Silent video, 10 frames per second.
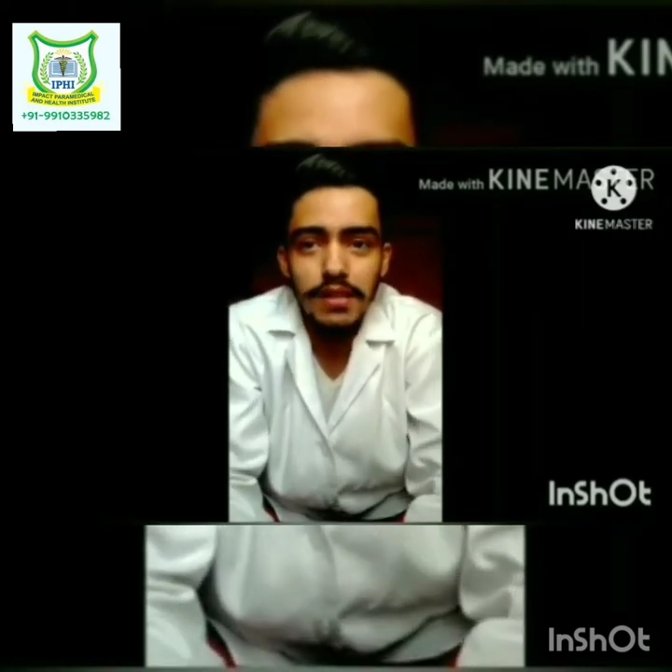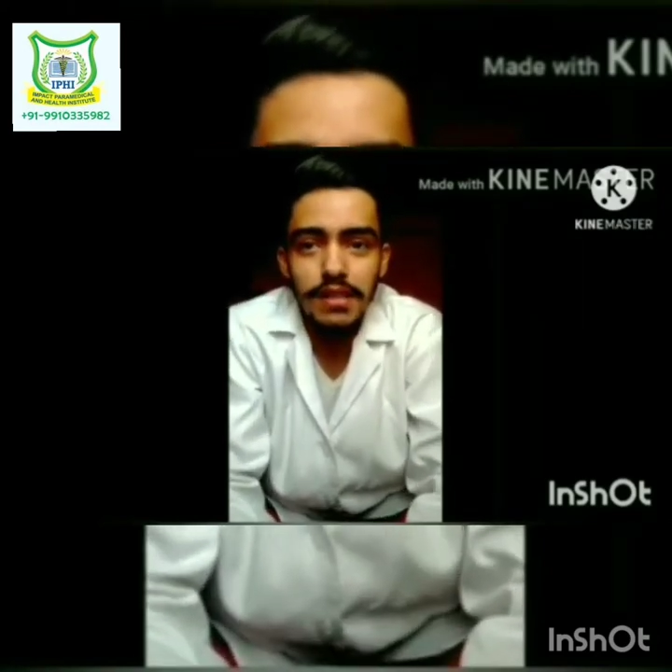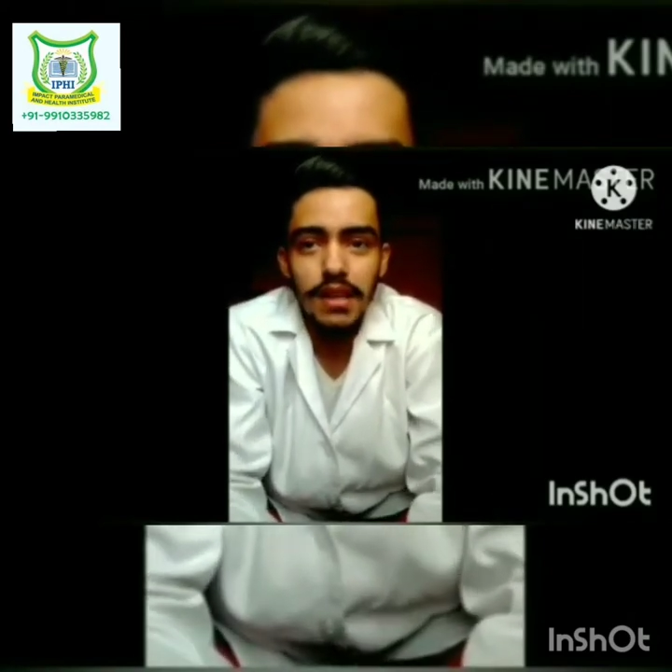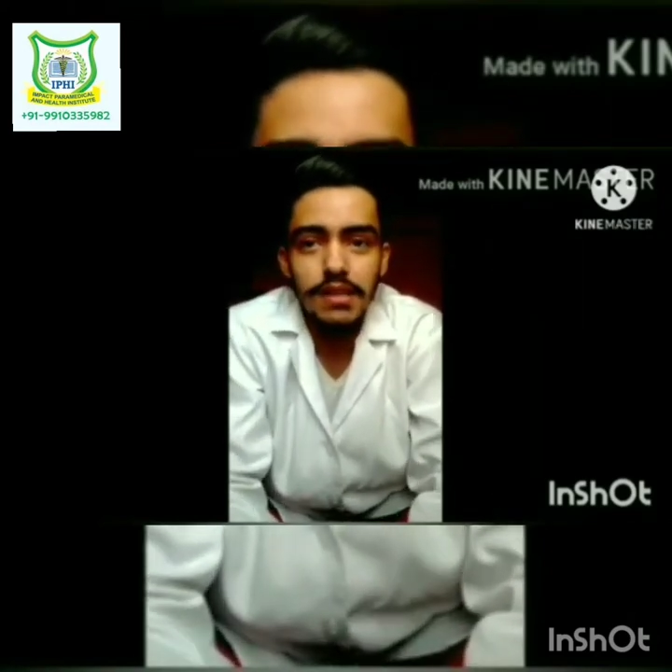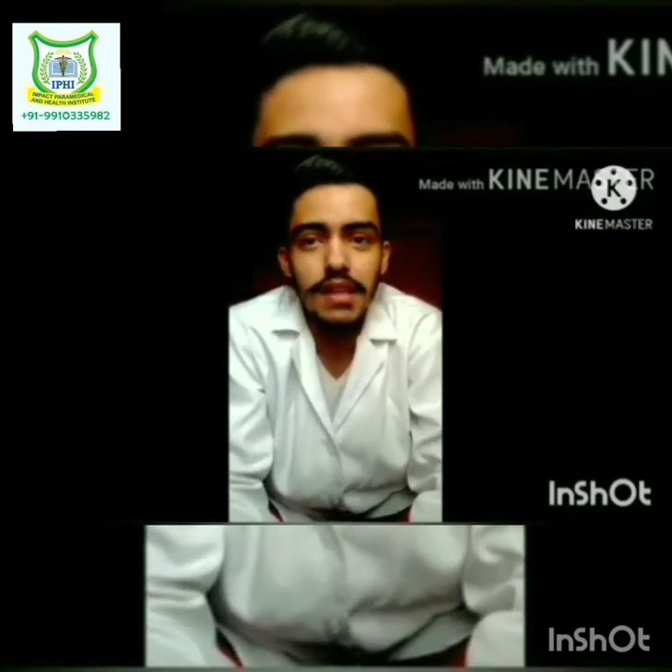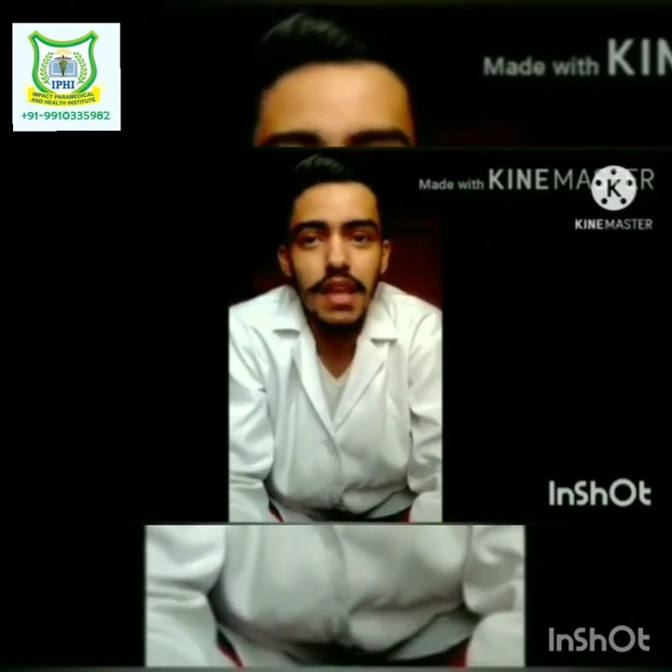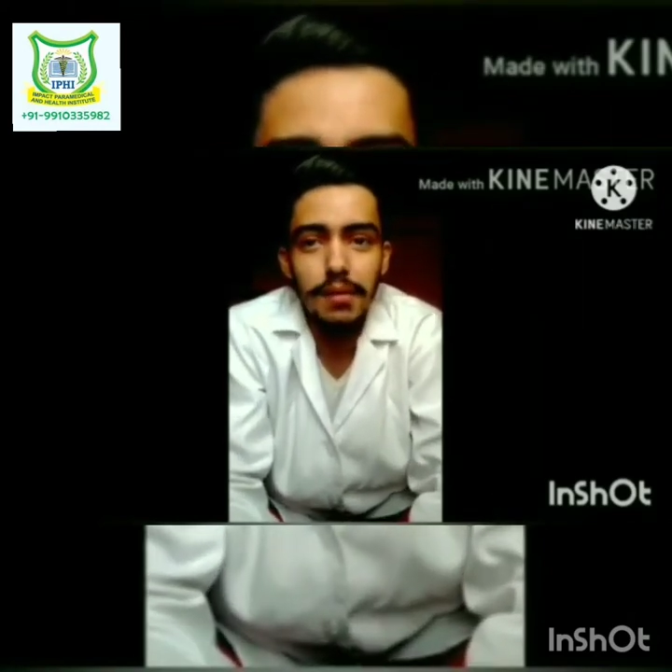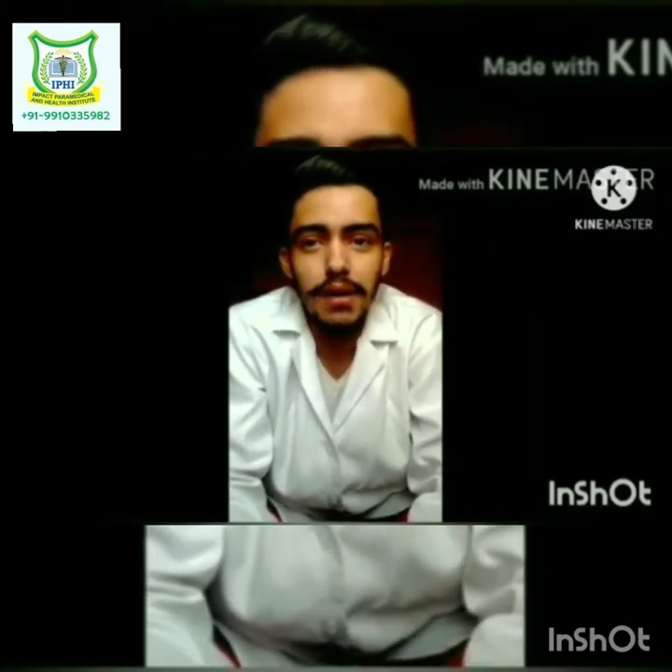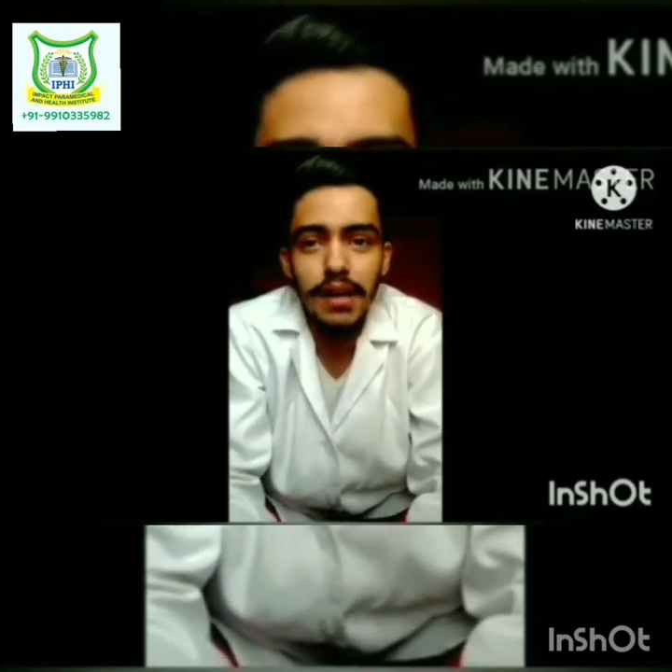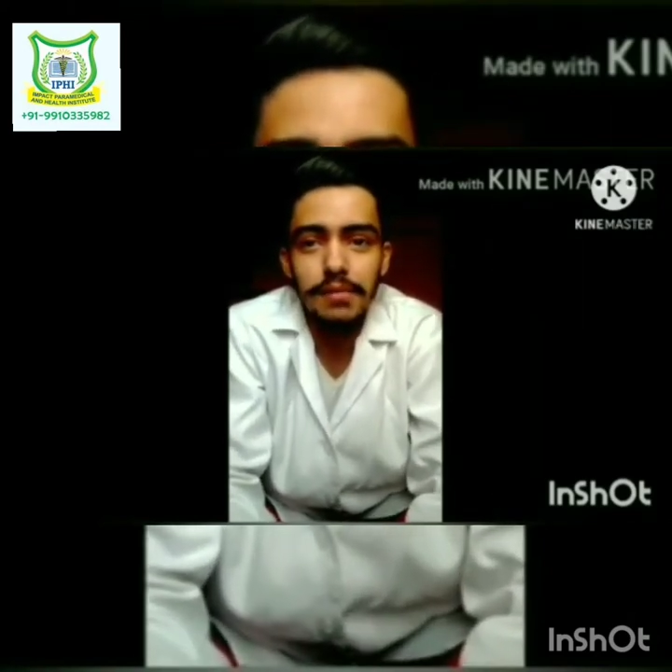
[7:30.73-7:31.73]
X-ray is
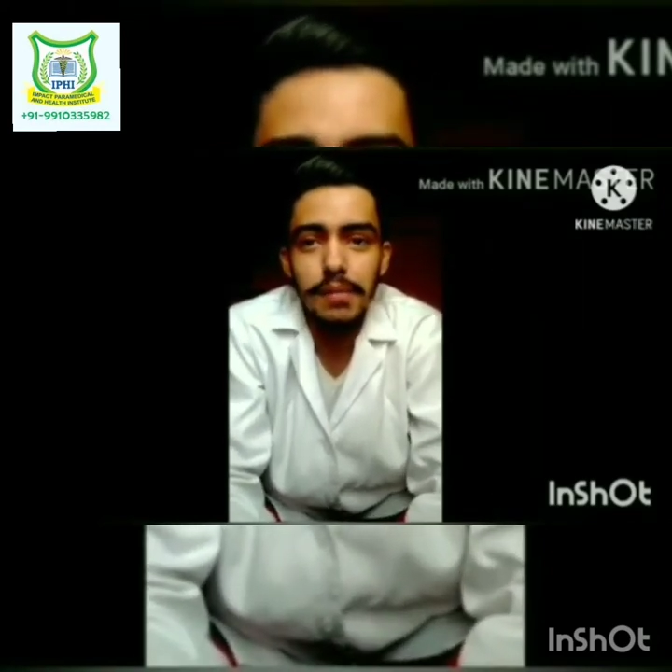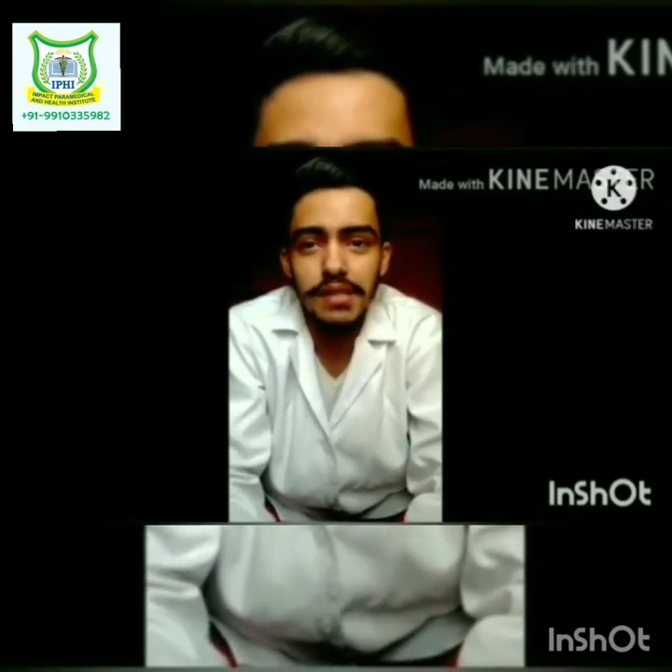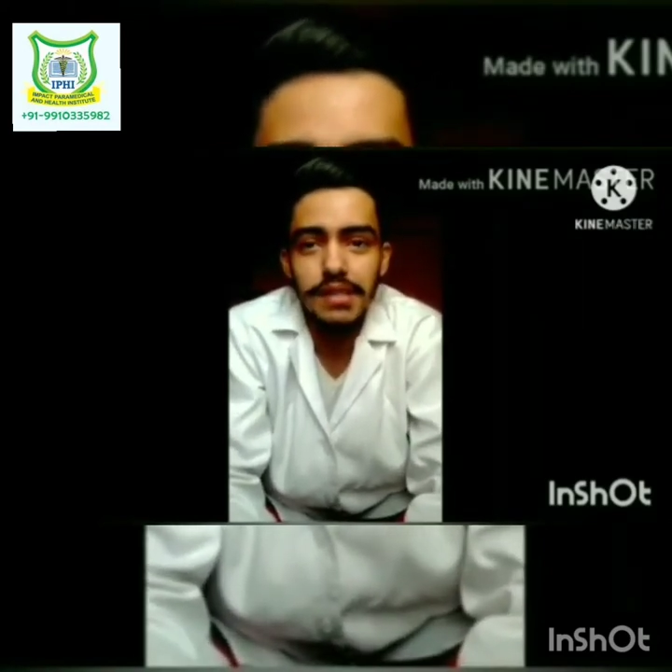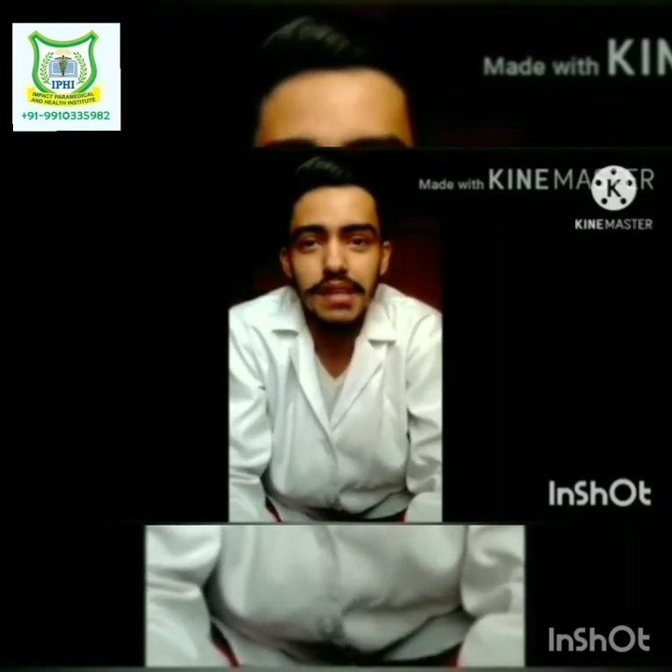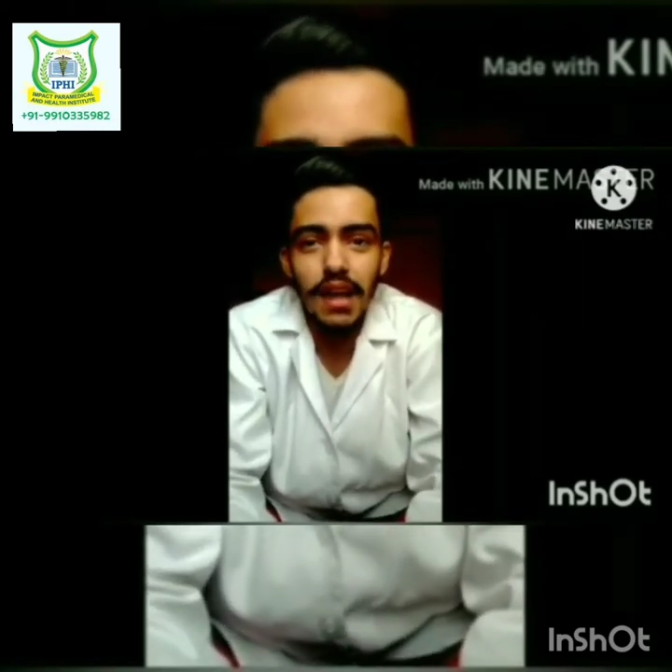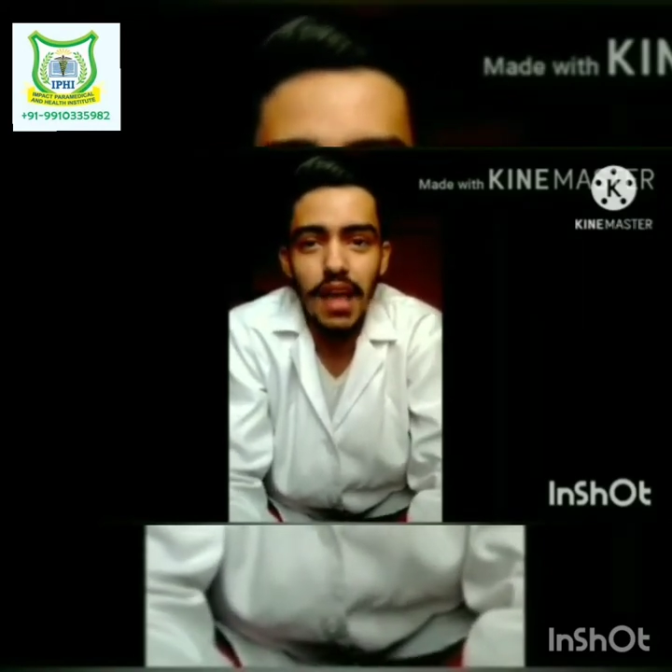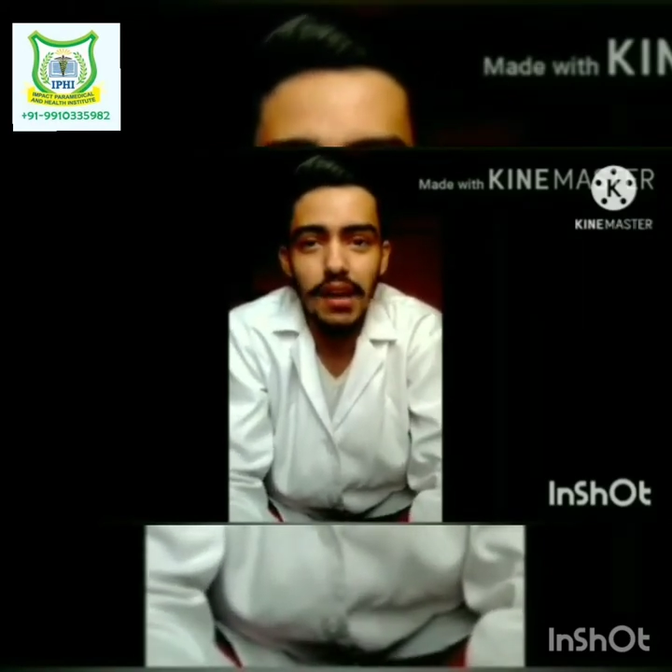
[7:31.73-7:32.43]
aimed at a patient